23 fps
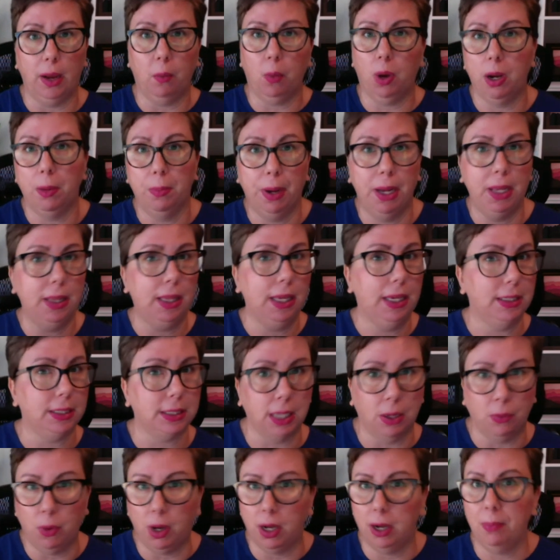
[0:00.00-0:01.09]
wanna buy this,
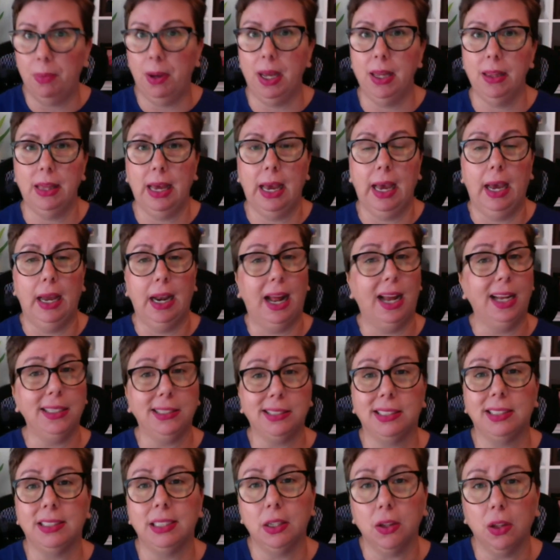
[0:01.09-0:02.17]
I wanna buy that." I
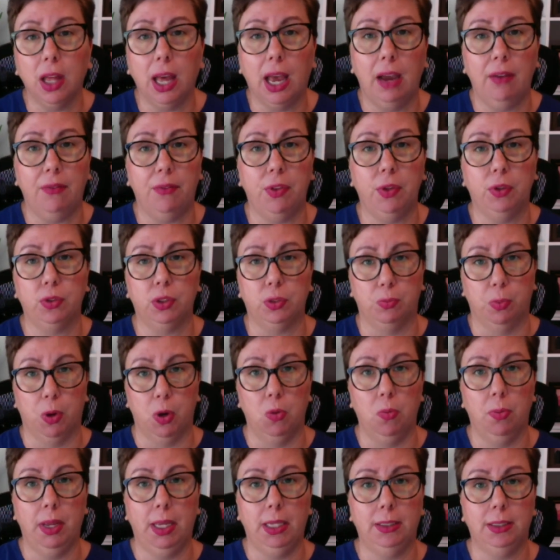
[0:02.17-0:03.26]
still have those
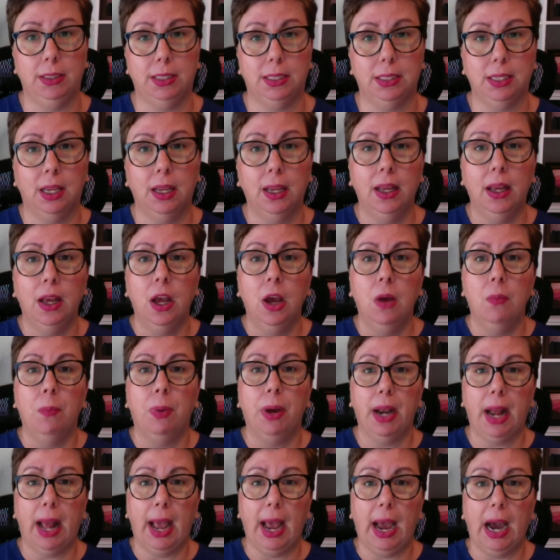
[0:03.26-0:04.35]
moments,
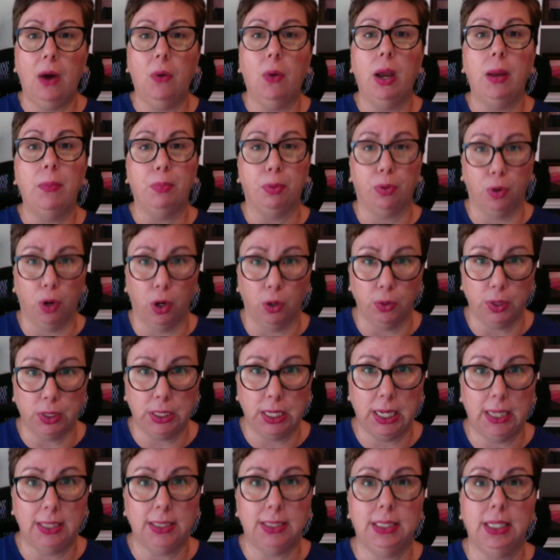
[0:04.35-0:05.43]
but how I
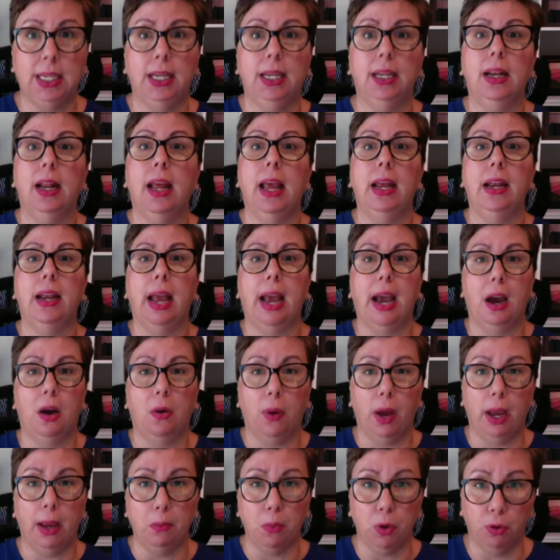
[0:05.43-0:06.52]
process it and how
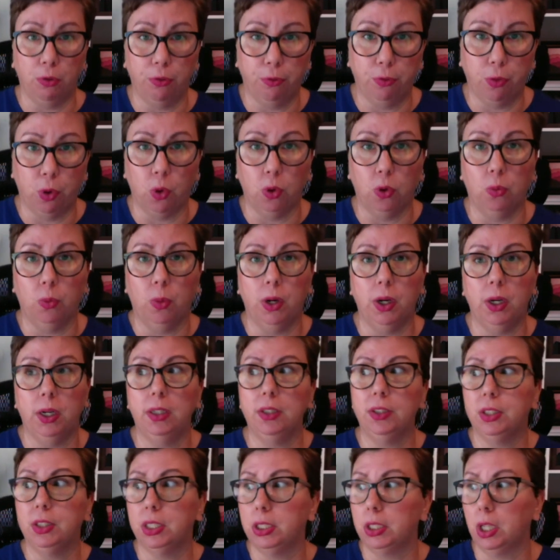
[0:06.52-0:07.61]
I move
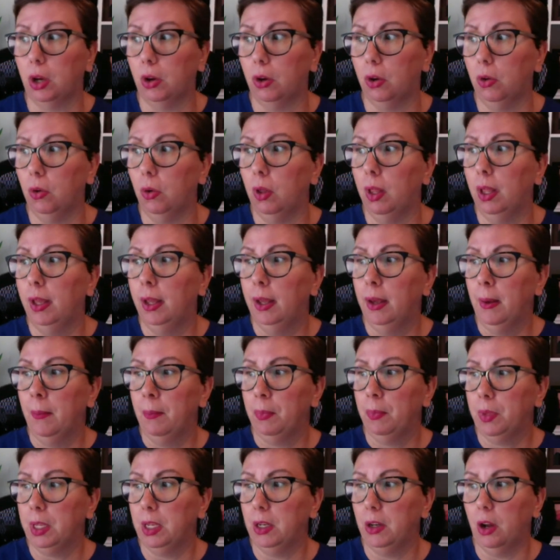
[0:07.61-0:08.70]
forward. So,
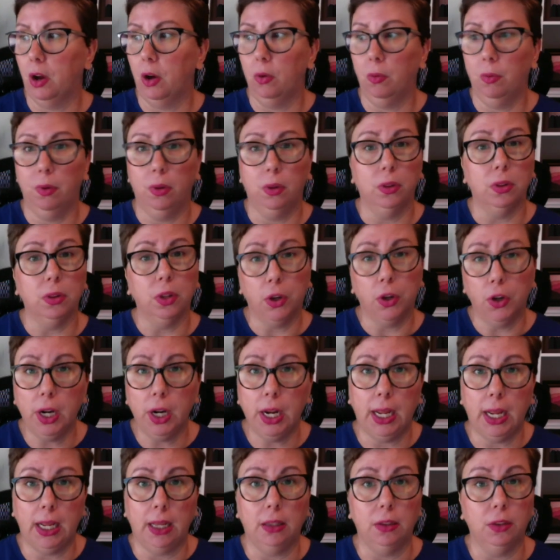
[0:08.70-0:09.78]

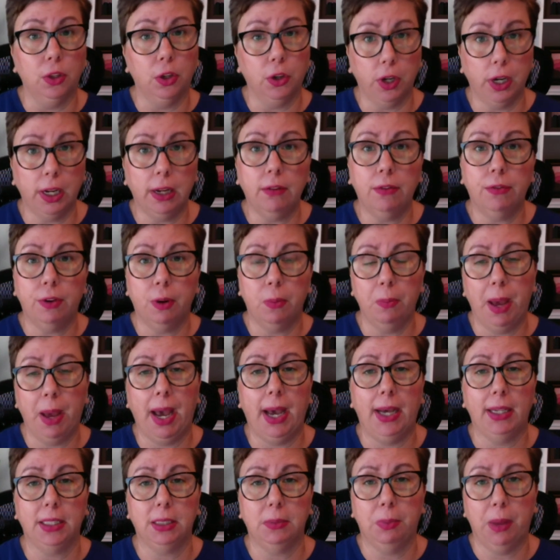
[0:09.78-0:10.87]
learning from
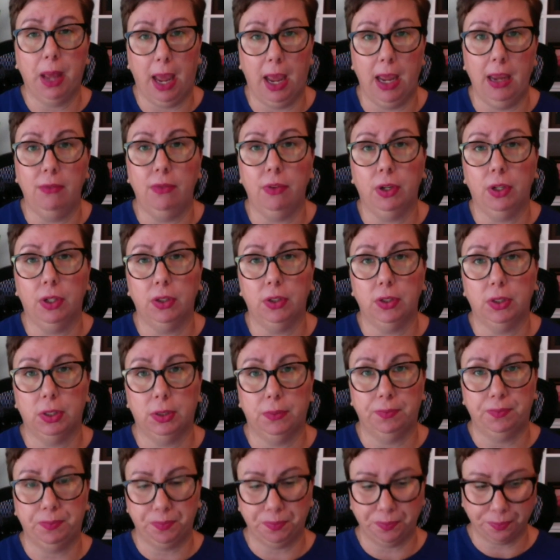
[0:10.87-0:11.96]
past behaviors.
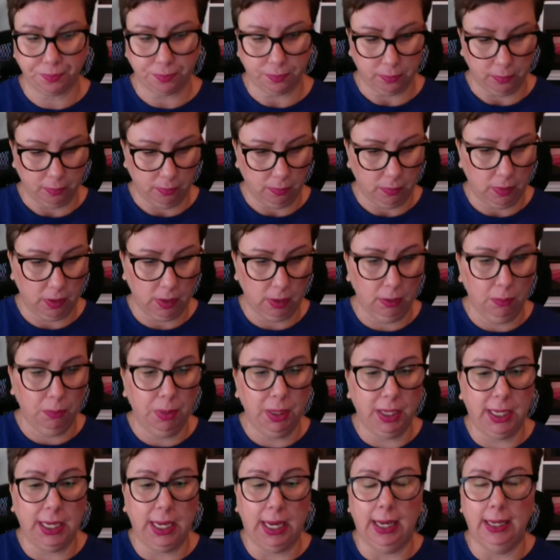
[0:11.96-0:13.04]

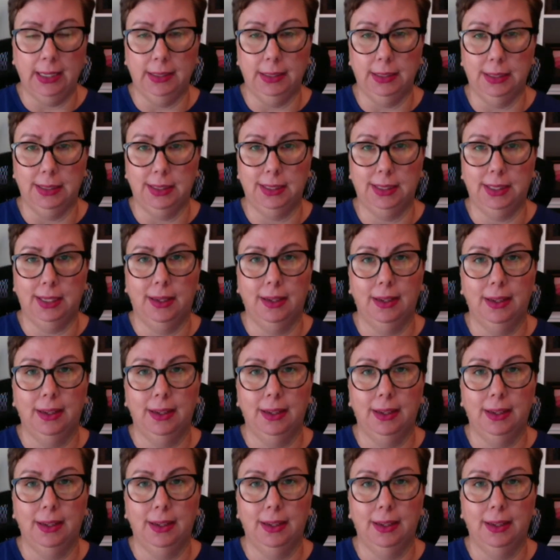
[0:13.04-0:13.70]
Because